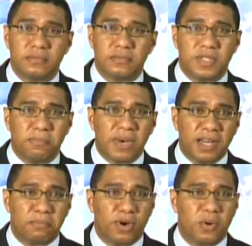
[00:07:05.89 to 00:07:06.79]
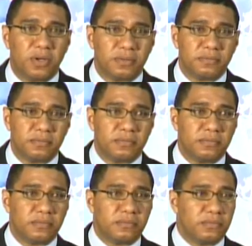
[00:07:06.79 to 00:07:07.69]
the manpower,
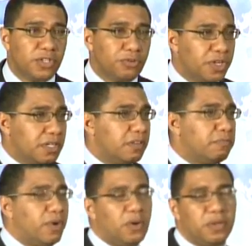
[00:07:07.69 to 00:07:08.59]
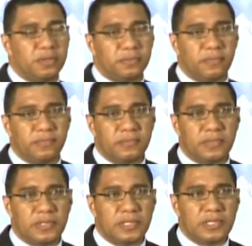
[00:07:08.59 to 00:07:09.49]
the creative power.
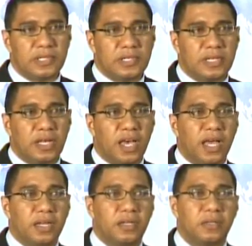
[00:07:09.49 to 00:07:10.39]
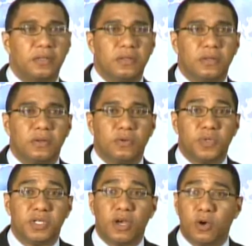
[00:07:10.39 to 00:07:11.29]
And
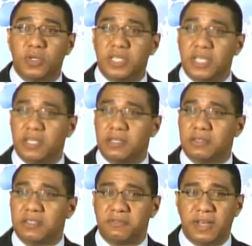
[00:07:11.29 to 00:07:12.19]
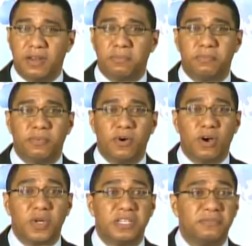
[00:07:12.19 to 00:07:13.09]
we now need to develop
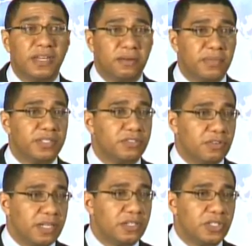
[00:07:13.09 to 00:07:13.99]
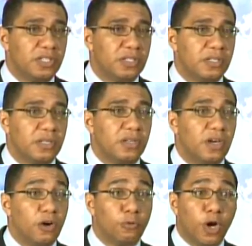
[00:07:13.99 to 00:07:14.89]
our development strategy
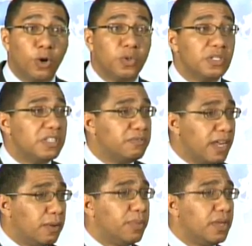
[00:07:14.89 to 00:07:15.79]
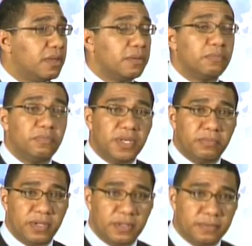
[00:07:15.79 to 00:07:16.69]
around developing people.